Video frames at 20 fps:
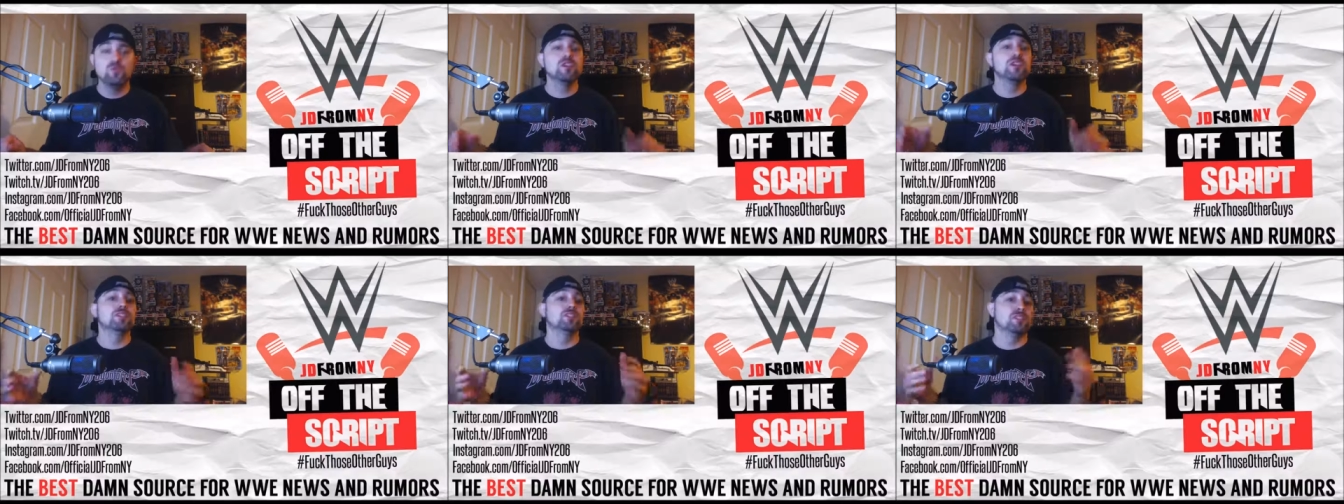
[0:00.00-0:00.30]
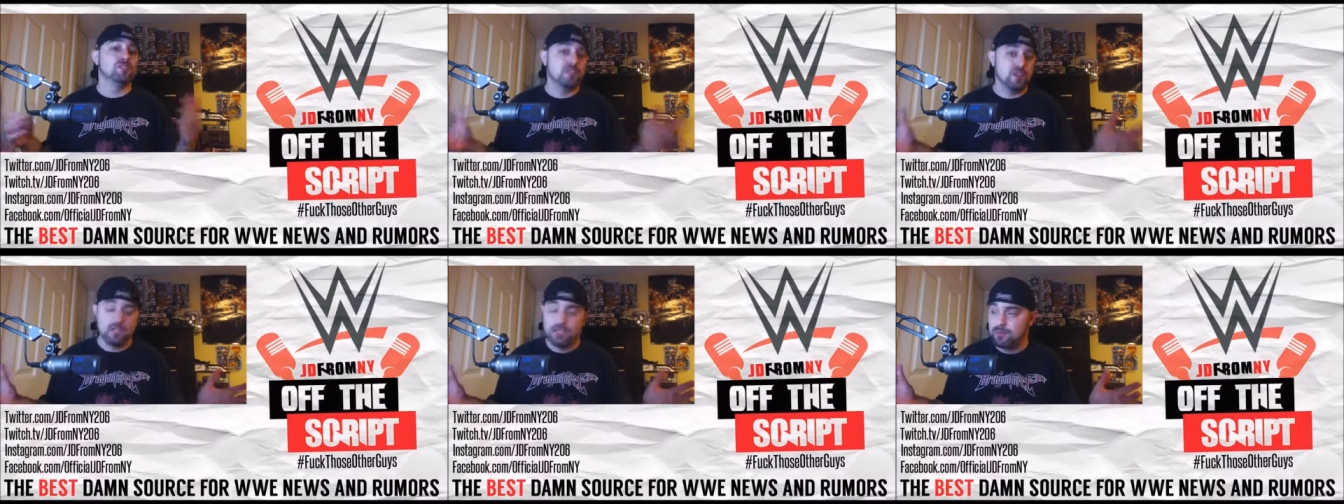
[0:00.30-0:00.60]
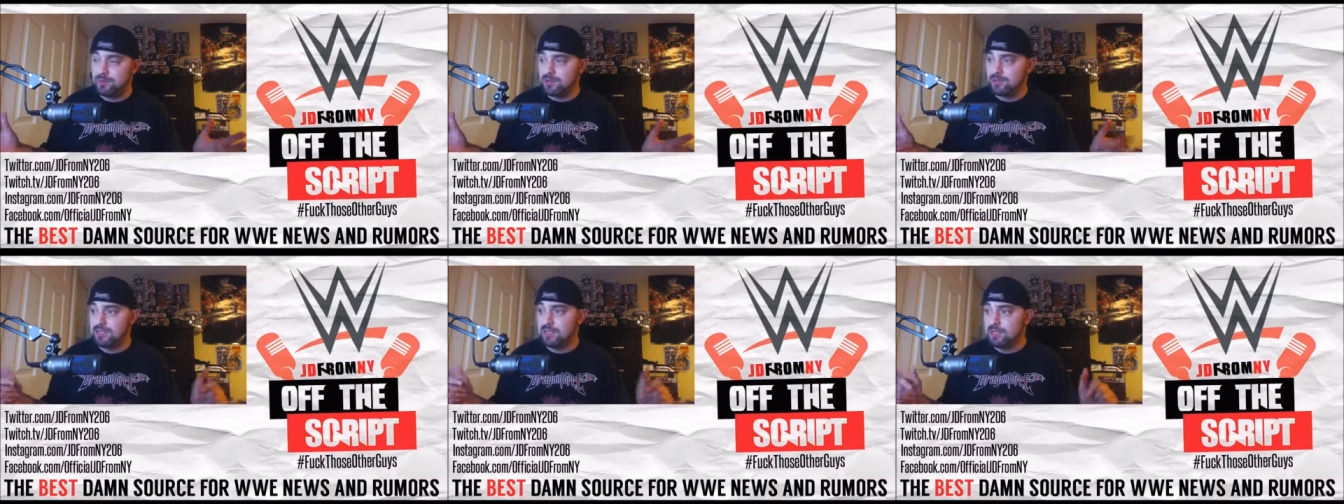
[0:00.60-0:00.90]
Who gives a
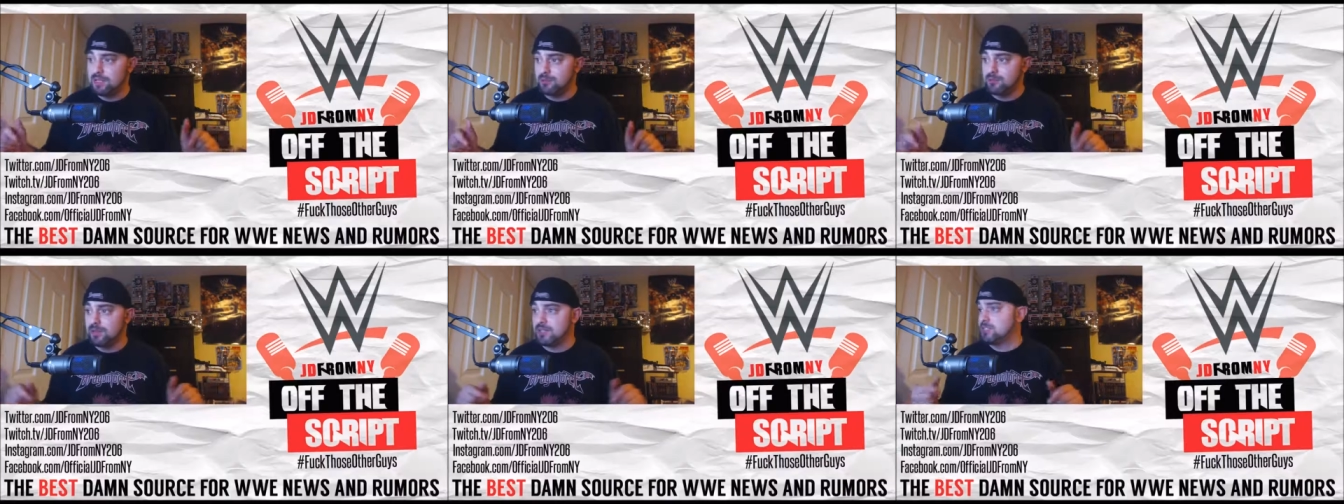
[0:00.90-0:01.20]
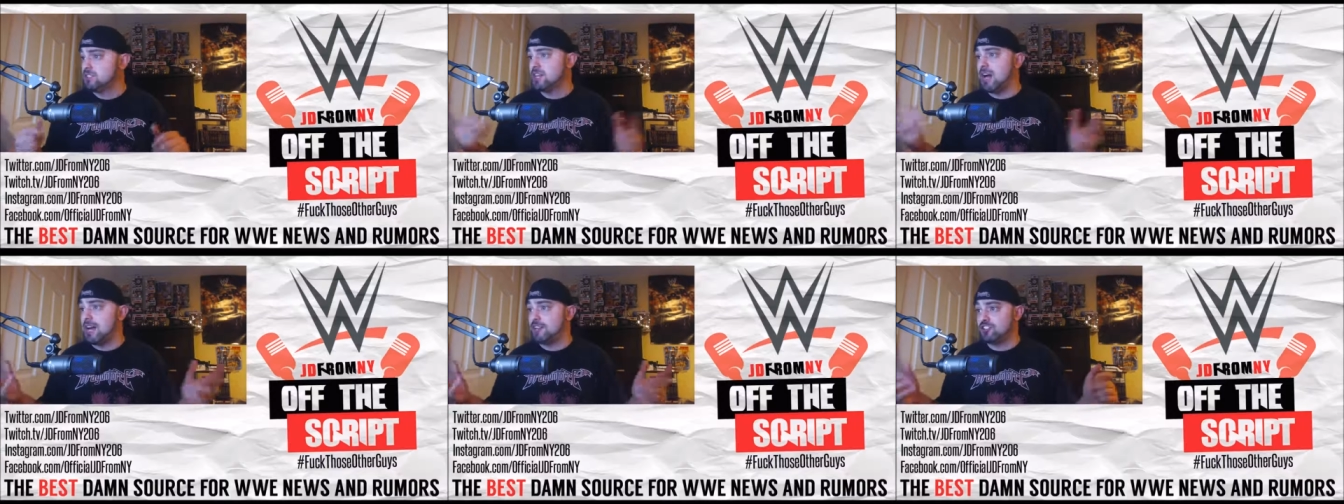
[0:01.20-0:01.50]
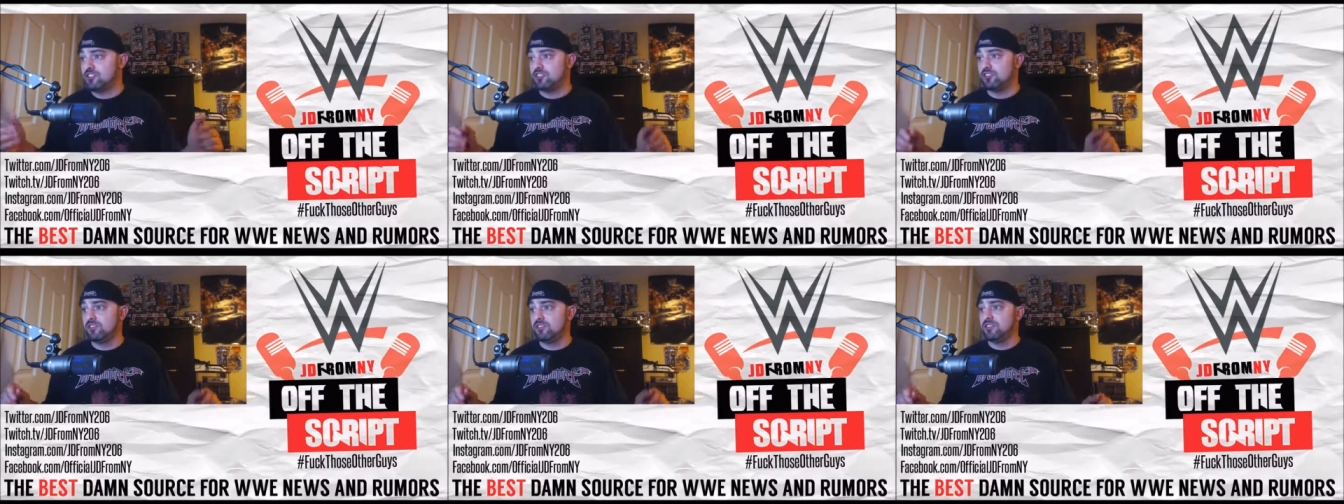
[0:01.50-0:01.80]
fuck about the Olympics? I
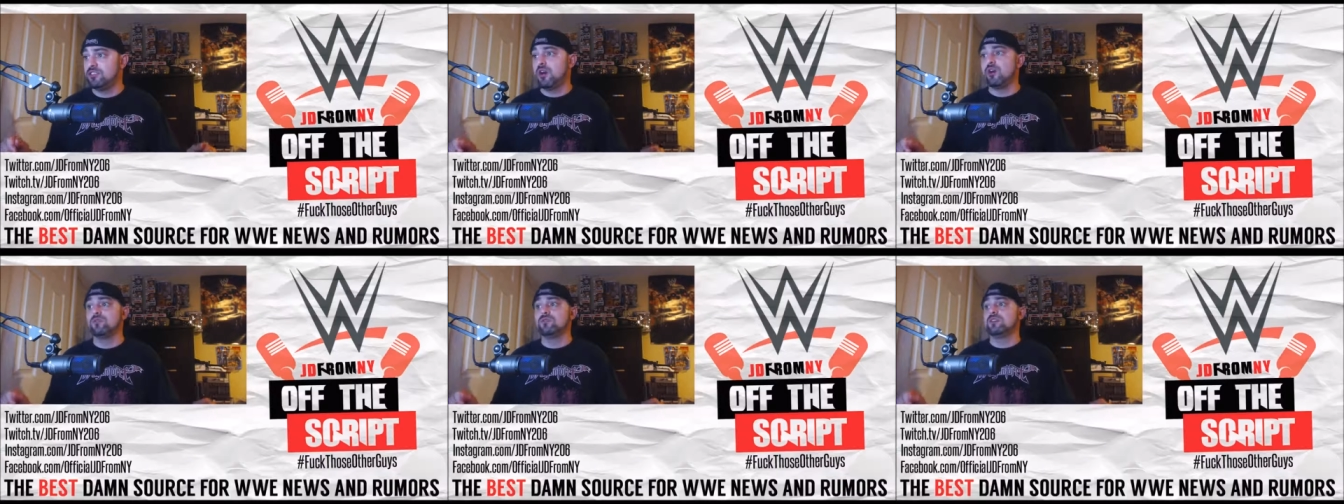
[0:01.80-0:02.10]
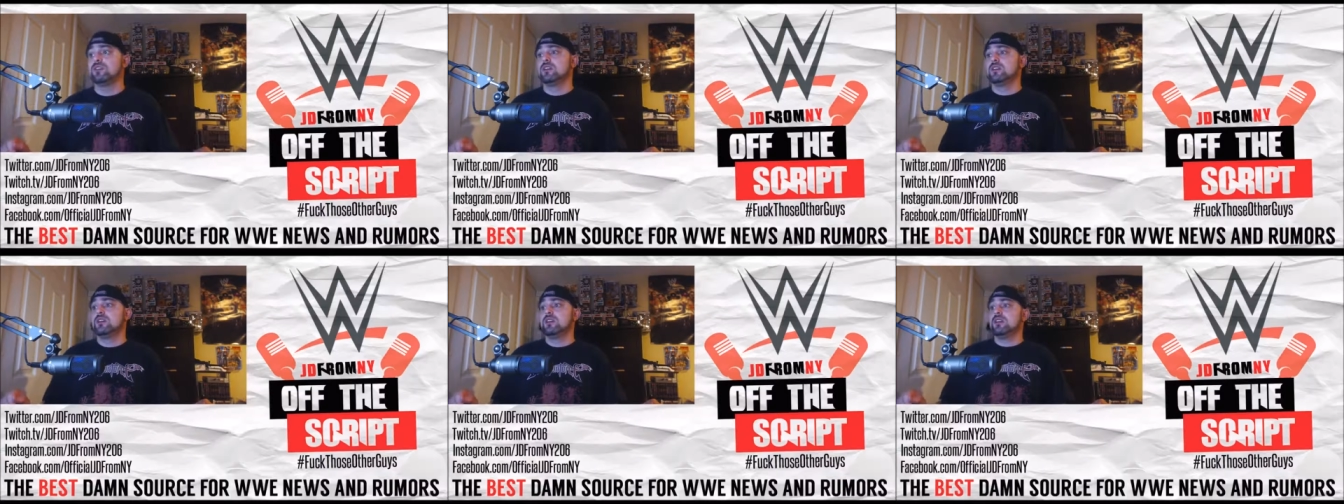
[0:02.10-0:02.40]
certainly don't.